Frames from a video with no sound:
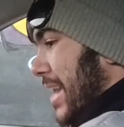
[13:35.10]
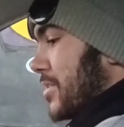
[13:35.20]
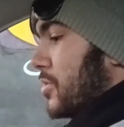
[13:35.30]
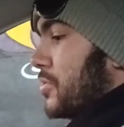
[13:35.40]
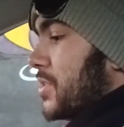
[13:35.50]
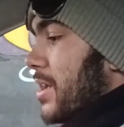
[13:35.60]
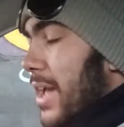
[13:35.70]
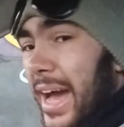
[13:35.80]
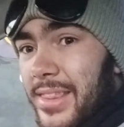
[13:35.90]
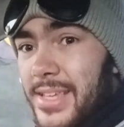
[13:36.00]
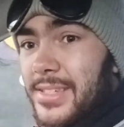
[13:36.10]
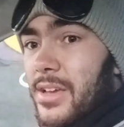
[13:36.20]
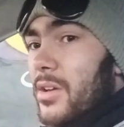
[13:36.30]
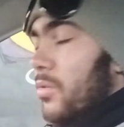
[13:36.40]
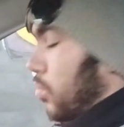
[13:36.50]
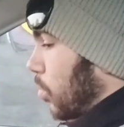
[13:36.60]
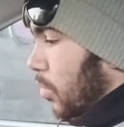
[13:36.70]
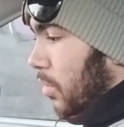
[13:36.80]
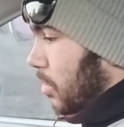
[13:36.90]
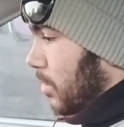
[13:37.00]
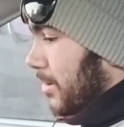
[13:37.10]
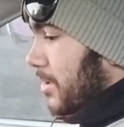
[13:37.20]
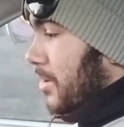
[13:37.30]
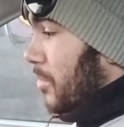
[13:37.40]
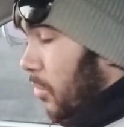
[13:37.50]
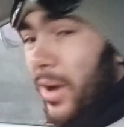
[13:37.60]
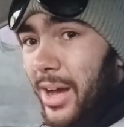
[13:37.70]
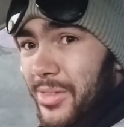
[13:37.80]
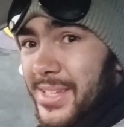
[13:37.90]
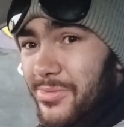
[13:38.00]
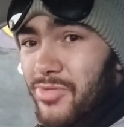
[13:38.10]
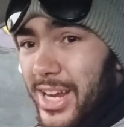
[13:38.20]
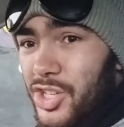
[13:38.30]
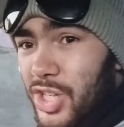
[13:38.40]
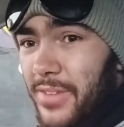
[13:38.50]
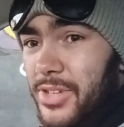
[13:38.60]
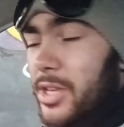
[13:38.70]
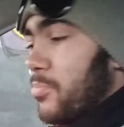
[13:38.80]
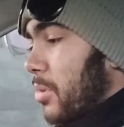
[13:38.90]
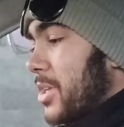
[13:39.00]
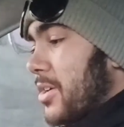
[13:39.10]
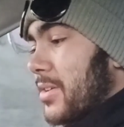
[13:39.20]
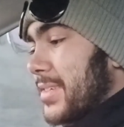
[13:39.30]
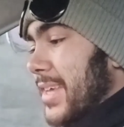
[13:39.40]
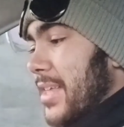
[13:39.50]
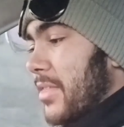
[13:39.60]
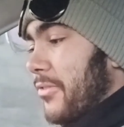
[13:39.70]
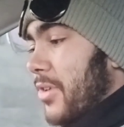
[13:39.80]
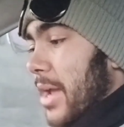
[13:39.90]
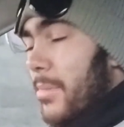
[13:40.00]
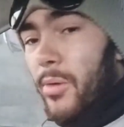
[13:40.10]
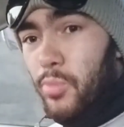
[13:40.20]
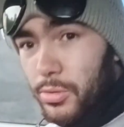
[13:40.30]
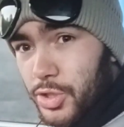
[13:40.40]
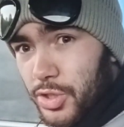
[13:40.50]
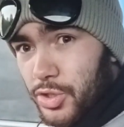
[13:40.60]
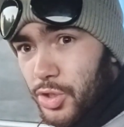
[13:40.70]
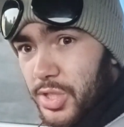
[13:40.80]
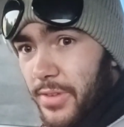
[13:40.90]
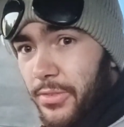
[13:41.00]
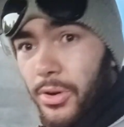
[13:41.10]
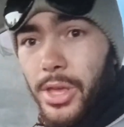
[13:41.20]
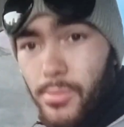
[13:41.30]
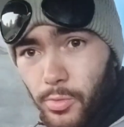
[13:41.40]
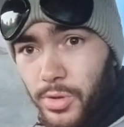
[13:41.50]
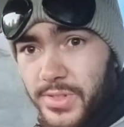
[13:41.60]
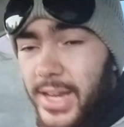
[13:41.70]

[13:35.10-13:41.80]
handles, and this... wow, there's a red shifter. You probably can't see it in the frame. I will just adjust it for you. 1